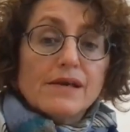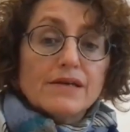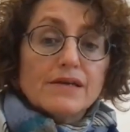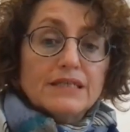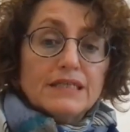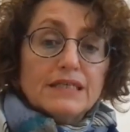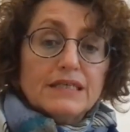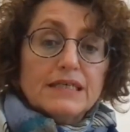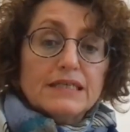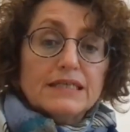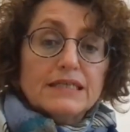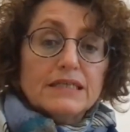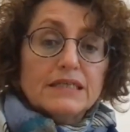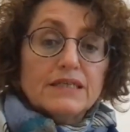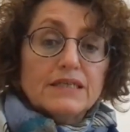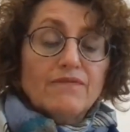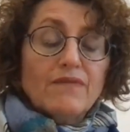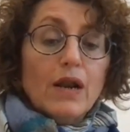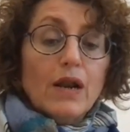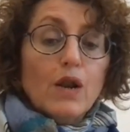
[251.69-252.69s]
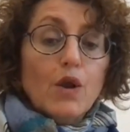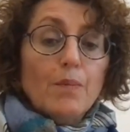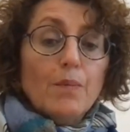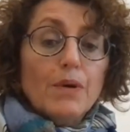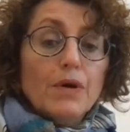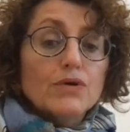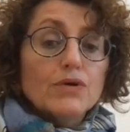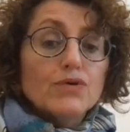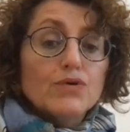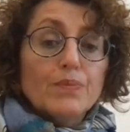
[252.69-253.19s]
their ideas and
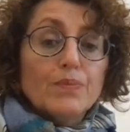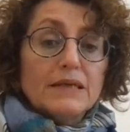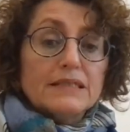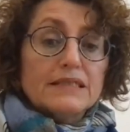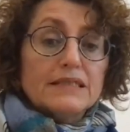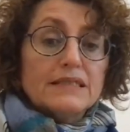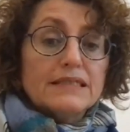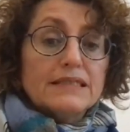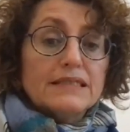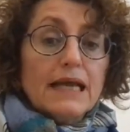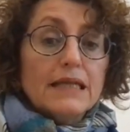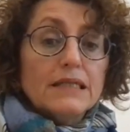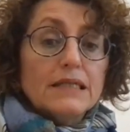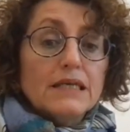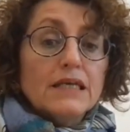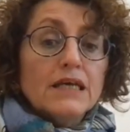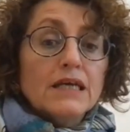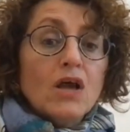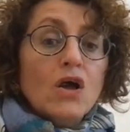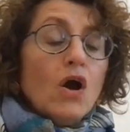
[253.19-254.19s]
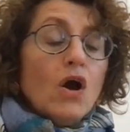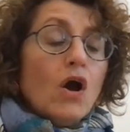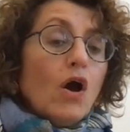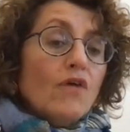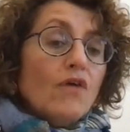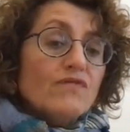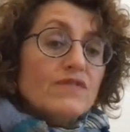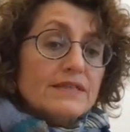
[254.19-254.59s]
develop a group understanding